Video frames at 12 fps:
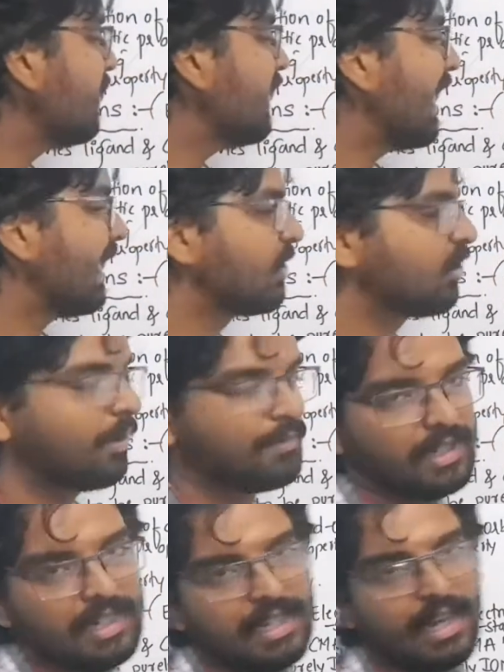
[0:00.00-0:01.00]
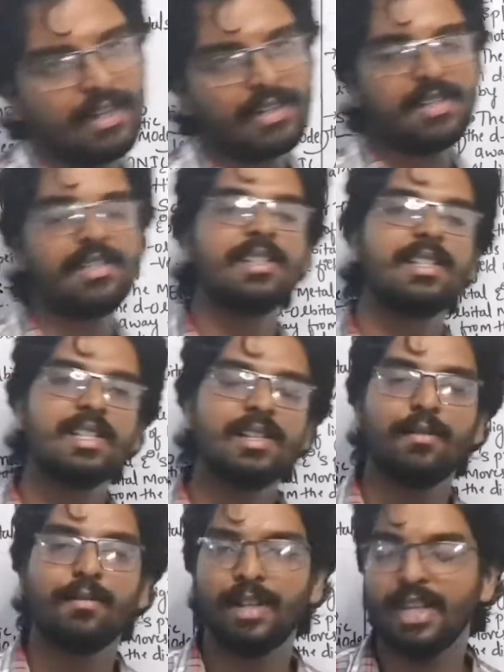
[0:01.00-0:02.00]
the direction of the ligand. See, this is
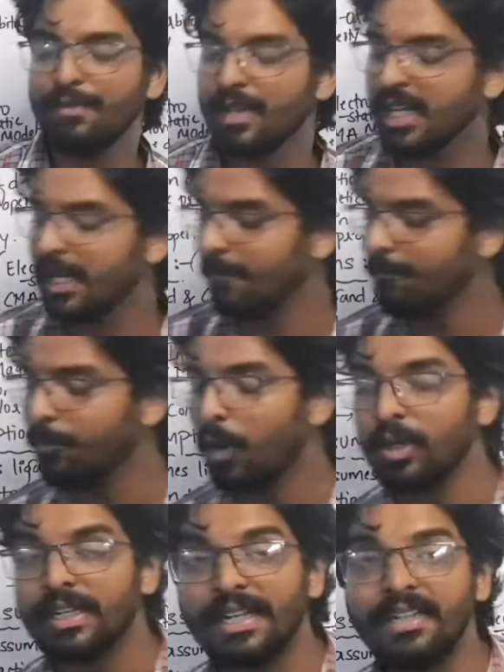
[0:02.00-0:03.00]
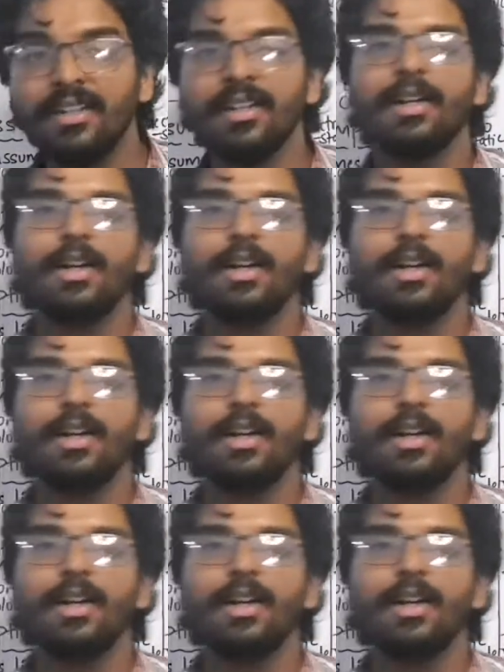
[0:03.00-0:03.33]
the very important